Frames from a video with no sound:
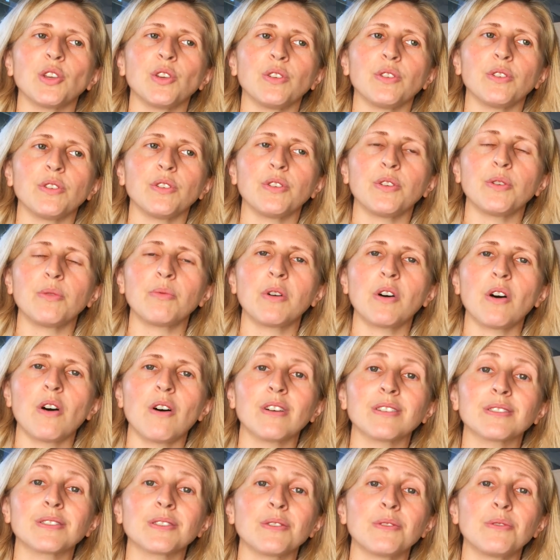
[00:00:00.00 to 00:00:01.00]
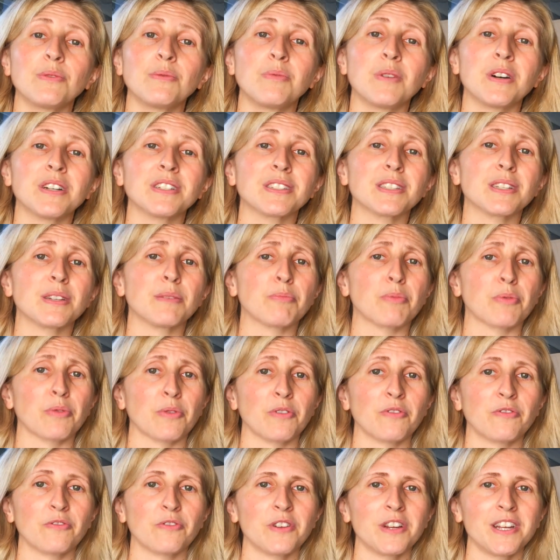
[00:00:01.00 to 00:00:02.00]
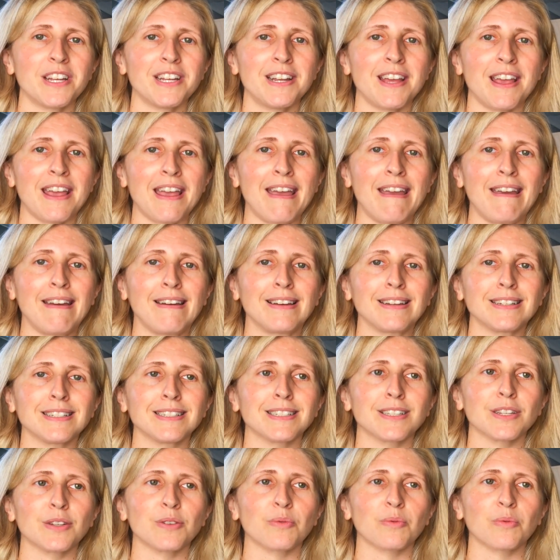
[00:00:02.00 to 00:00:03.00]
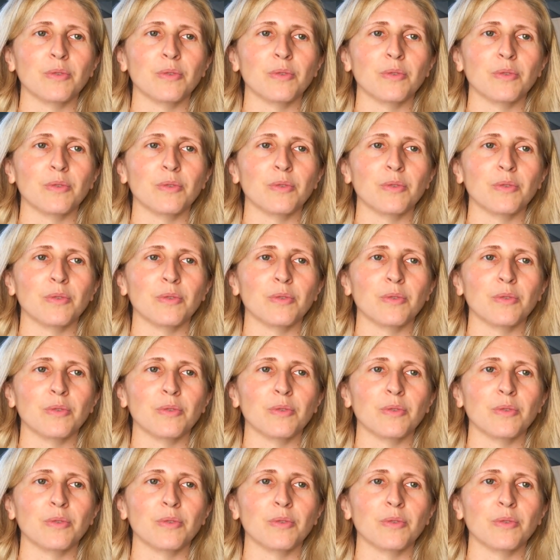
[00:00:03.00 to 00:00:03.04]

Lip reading: You will also want to proofread and